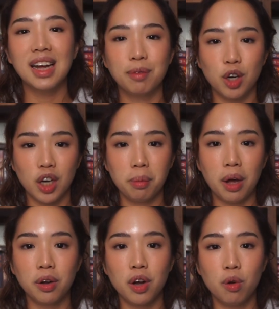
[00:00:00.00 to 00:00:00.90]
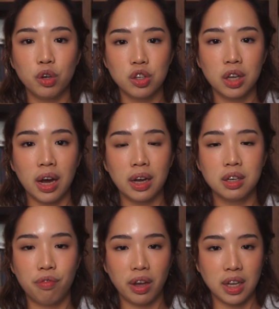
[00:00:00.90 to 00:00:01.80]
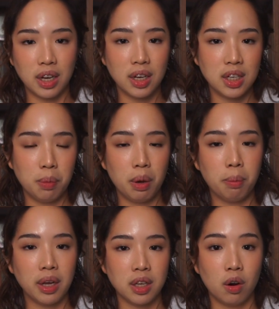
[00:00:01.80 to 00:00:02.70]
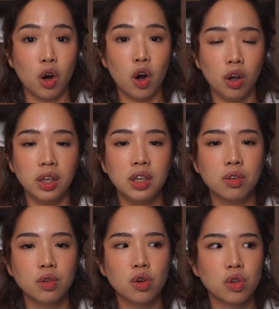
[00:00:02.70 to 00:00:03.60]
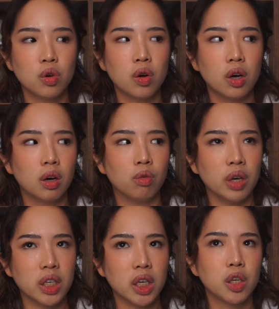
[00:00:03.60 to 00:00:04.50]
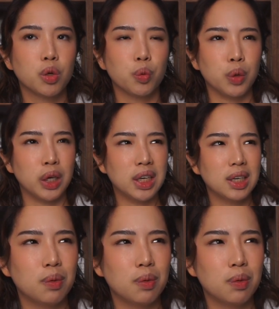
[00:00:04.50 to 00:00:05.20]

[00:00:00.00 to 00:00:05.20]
And I'm talking about A Witch's Guide to Fake Dating a Demon by Sarah Hawley. This was also a recent read.